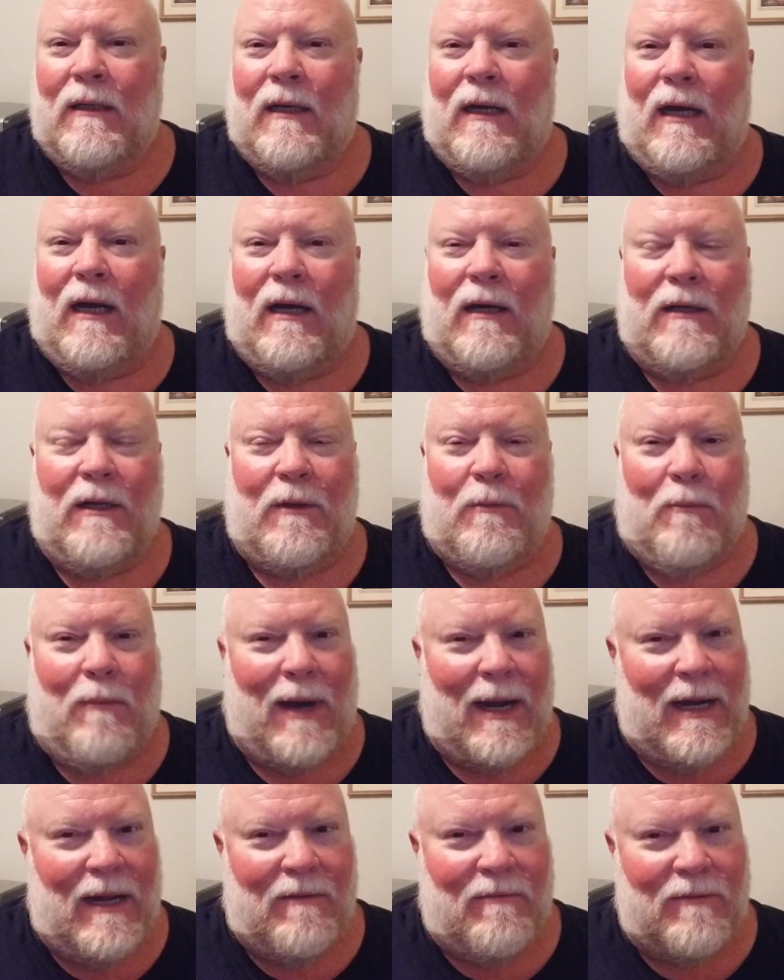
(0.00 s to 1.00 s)
You
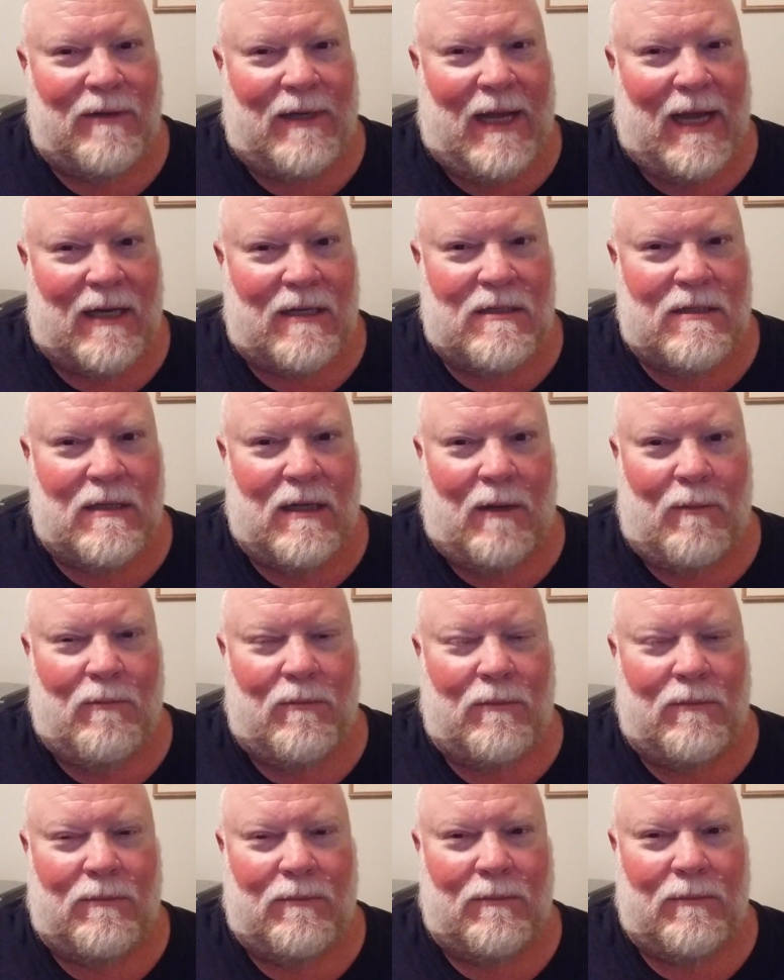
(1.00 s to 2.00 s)
might even catch
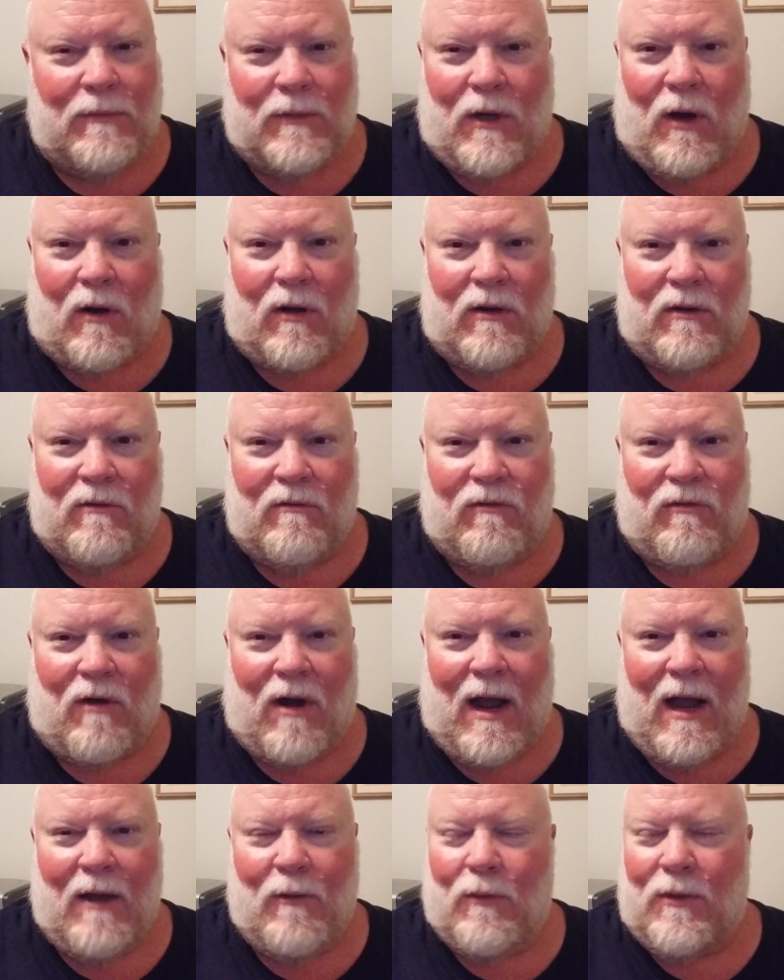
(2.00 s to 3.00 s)
some garden
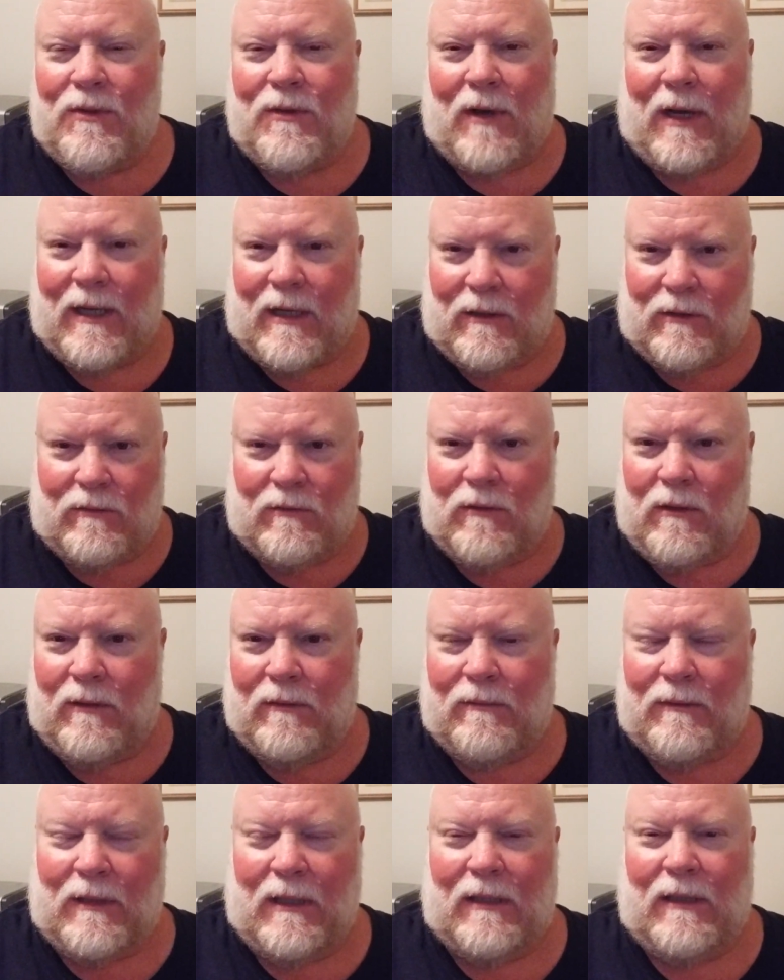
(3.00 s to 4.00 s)
fry with like
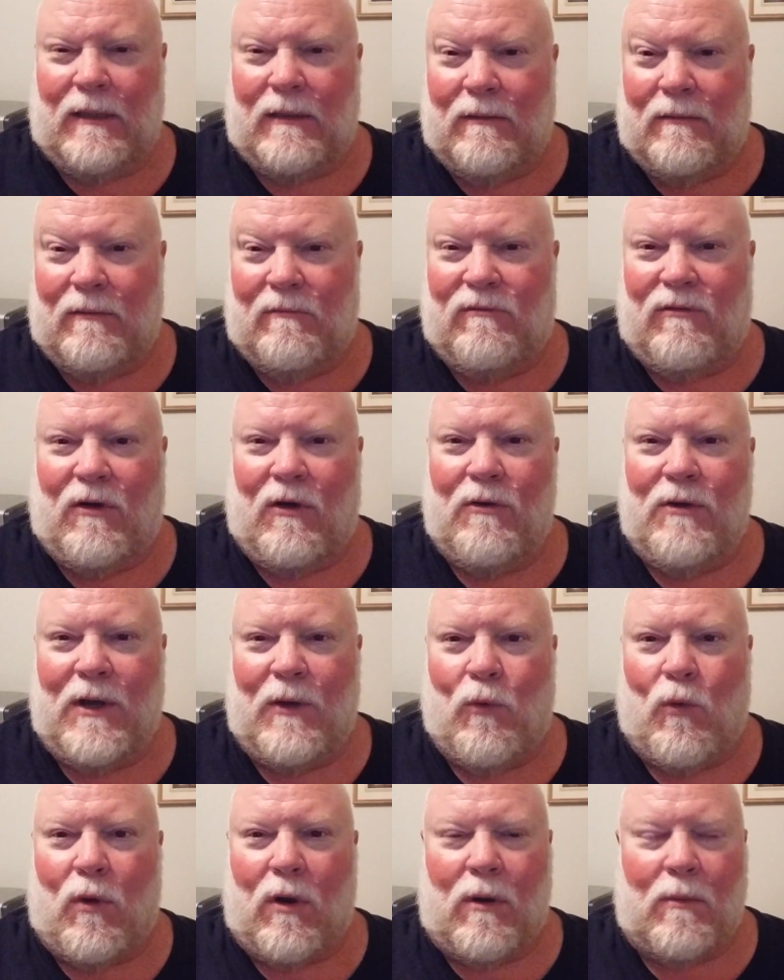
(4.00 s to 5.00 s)
a
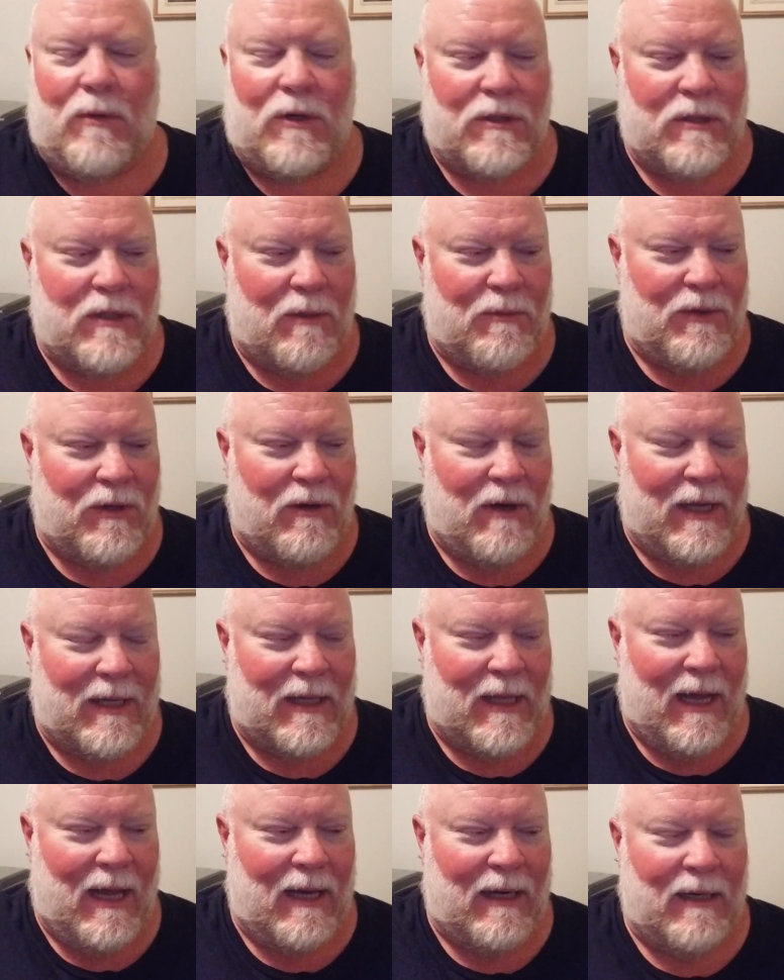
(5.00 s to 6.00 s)
floating worm or something like
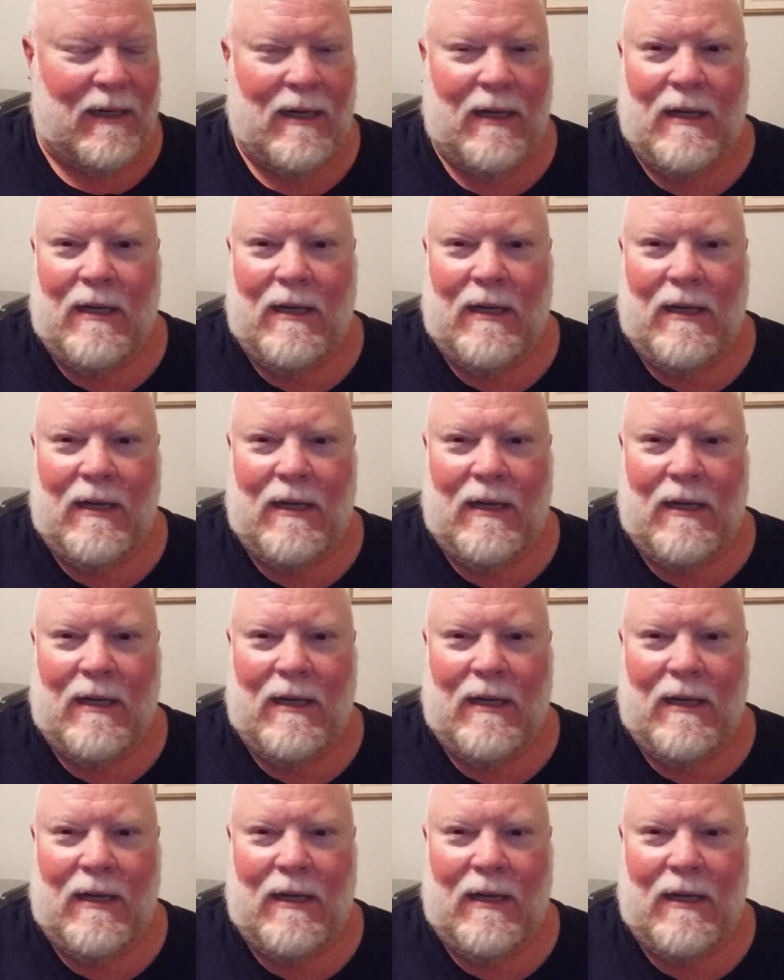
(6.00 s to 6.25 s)
that.